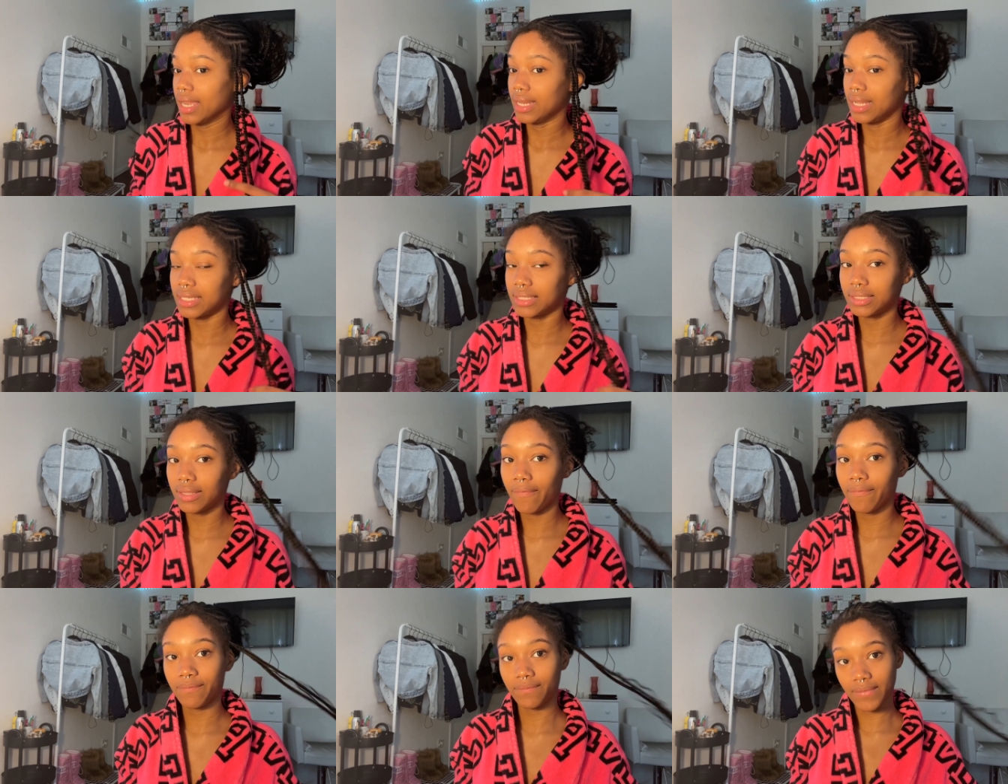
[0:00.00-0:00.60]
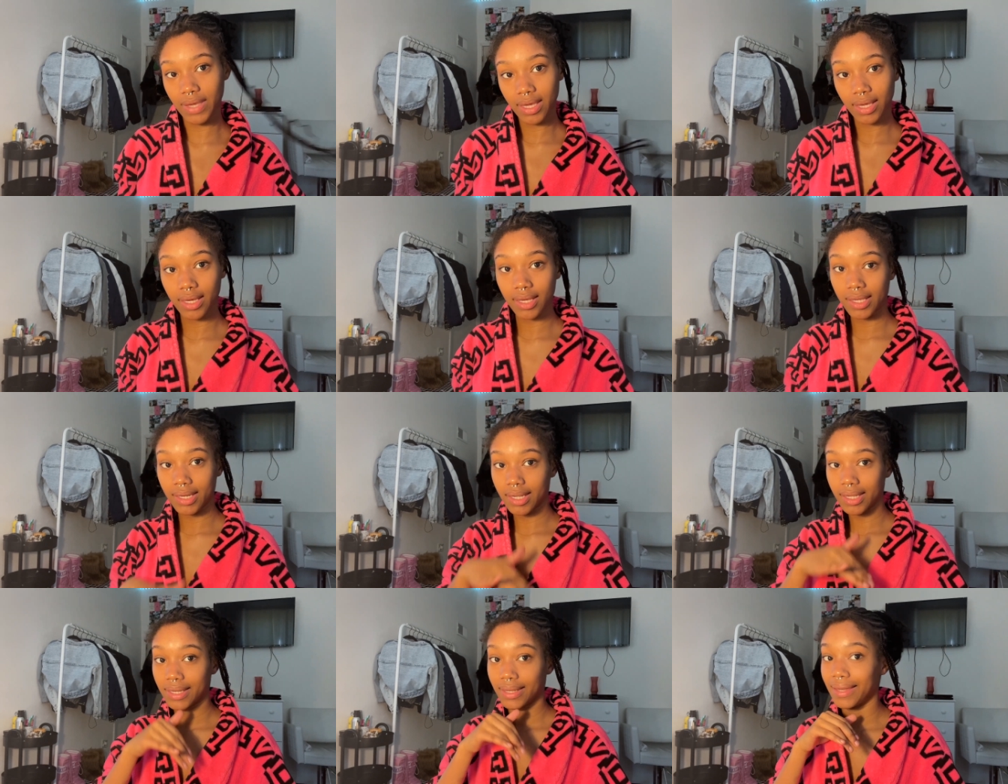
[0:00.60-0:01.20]
That's the fit
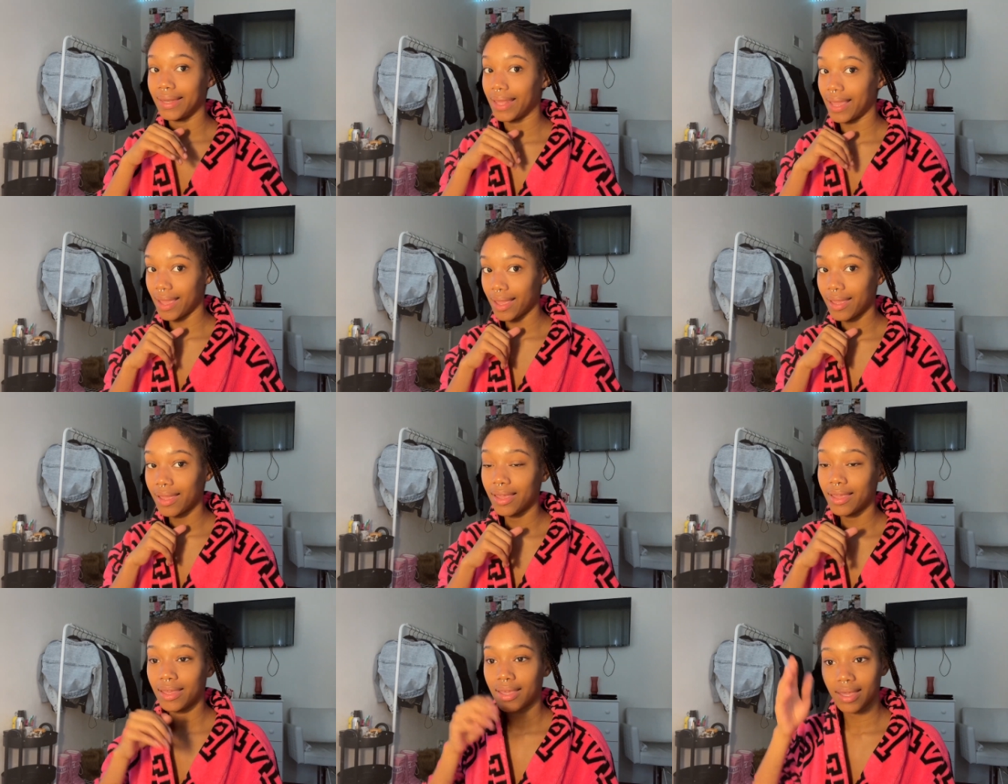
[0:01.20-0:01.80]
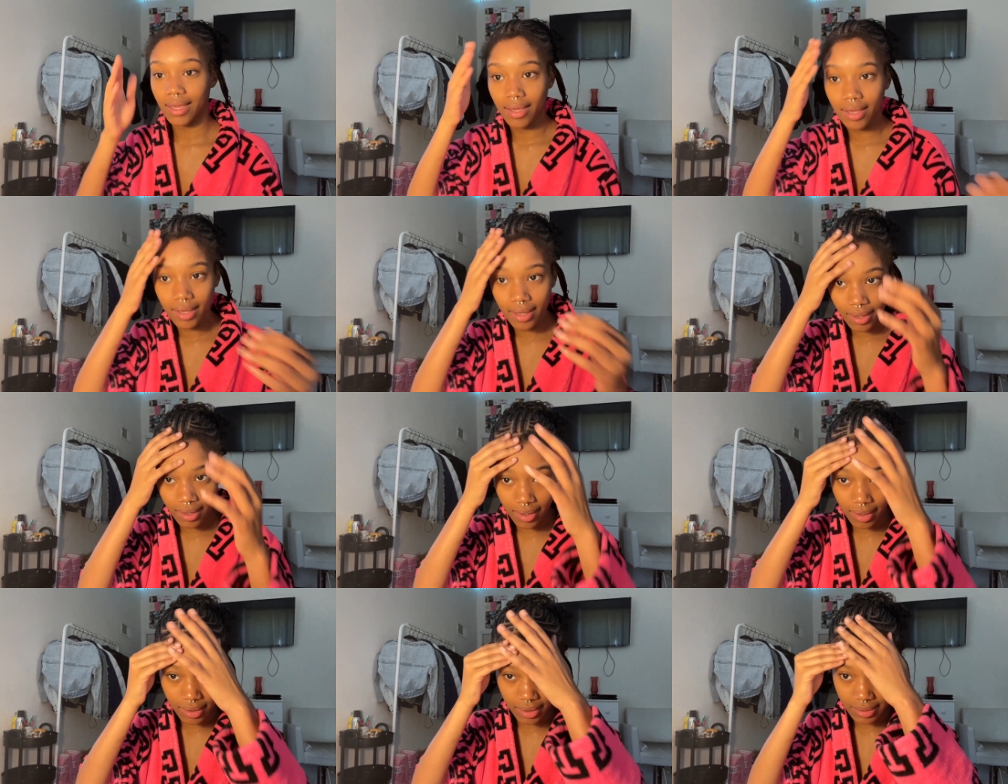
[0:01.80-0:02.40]
of the day.
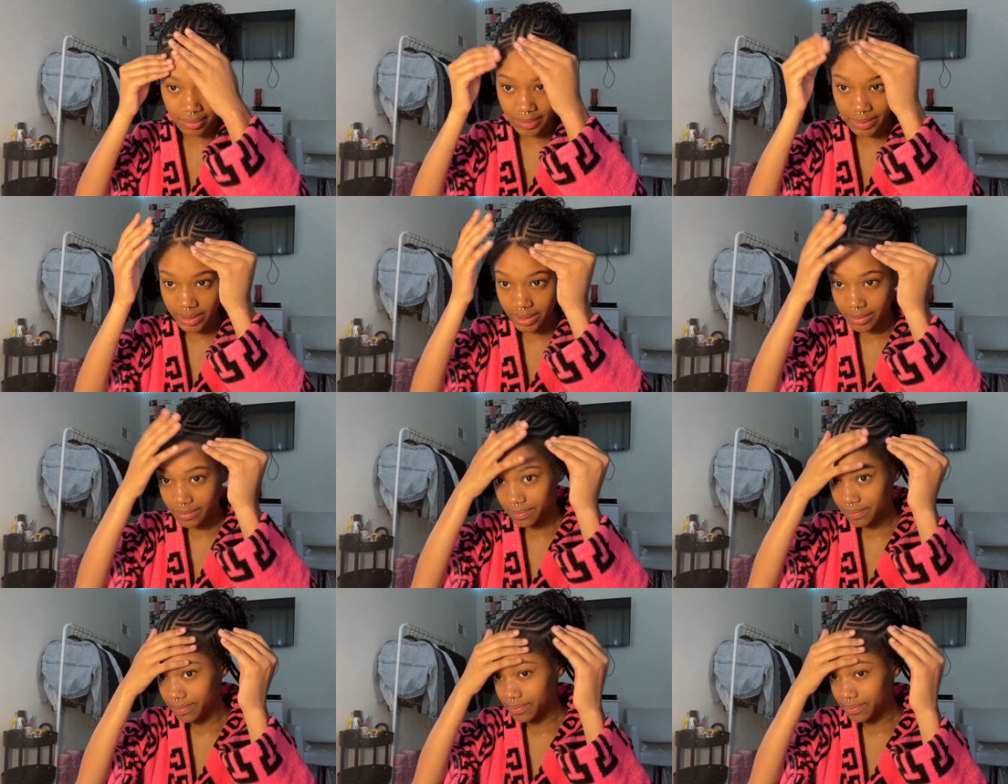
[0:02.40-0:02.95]
And let me see.